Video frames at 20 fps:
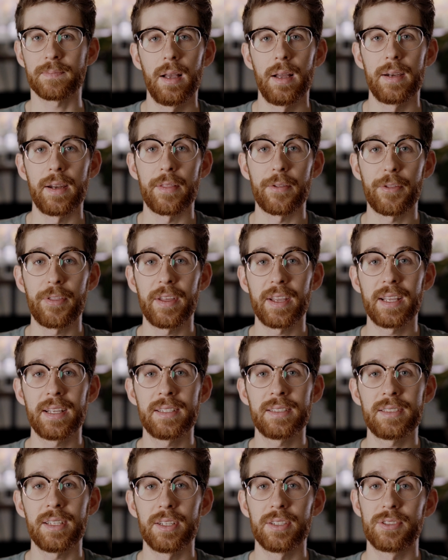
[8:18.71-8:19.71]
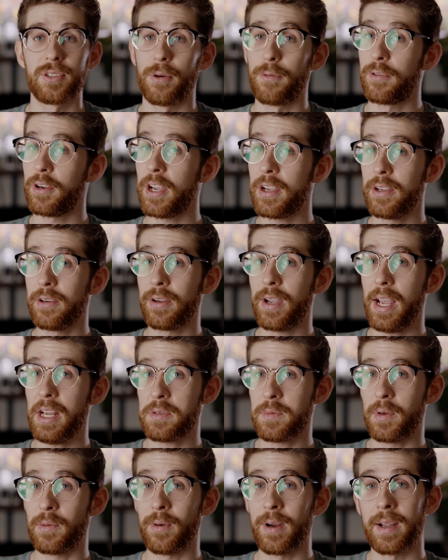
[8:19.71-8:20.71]
Another thing is, don't forget your
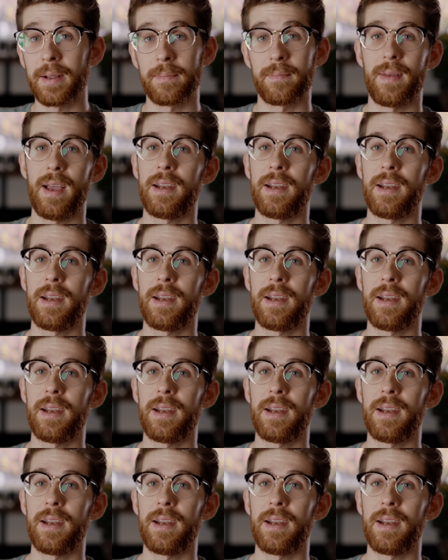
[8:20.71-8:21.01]
engagement ring.